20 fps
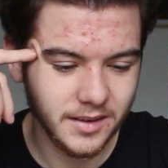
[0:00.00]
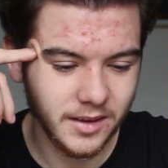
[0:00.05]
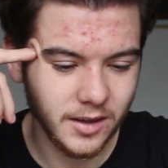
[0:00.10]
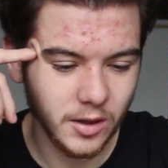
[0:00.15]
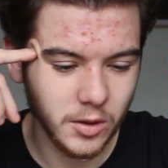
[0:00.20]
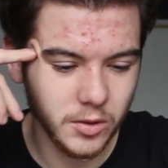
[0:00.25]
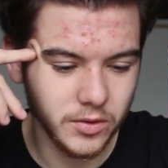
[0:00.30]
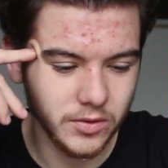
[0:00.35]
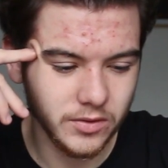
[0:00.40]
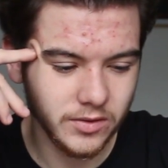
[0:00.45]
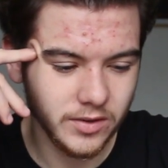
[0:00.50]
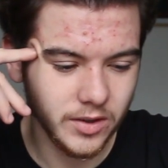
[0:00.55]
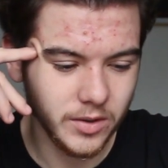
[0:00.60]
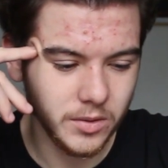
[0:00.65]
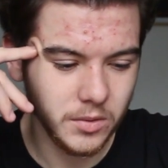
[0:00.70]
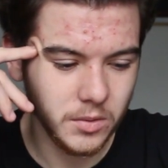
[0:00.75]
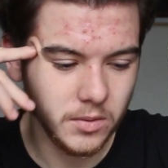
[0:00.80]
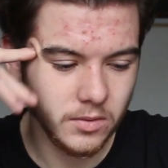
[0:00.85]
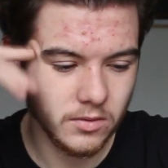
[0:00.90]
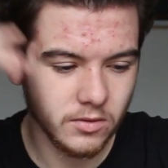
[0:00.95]
goes
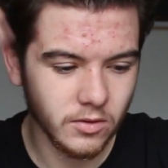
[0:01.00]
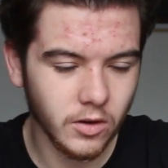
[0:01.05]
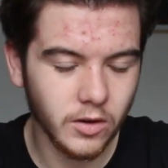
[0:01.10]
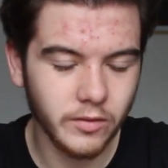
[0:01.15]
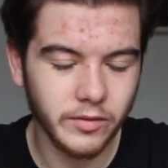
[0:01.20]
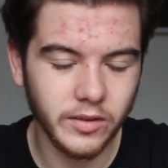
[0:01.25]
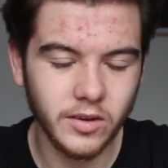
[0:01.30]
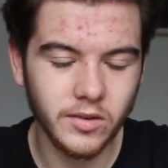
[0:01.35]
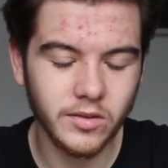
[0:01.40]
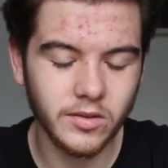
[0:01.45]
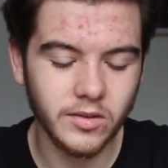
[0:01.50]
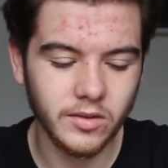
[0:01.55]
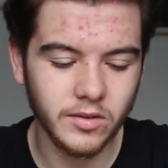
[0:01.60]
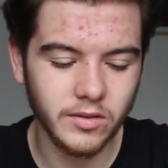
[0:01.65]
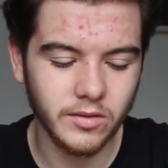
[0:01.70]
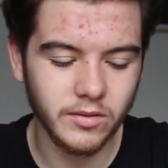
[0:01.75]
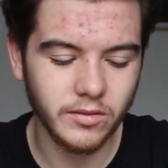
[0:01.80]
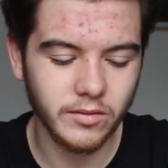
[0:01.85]
to sort of this